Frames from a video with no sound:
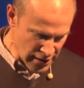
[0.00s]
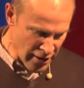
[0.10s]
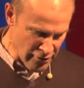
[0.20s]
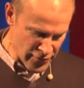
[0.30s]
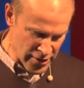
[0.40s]

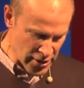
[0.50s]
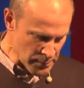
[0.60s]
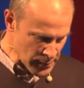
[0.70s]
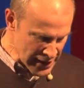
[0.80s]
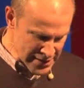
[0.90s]
love in a
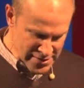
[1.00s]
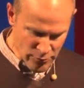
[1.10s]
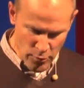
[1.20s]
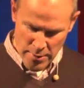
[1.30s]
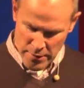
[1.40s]
completely different way. It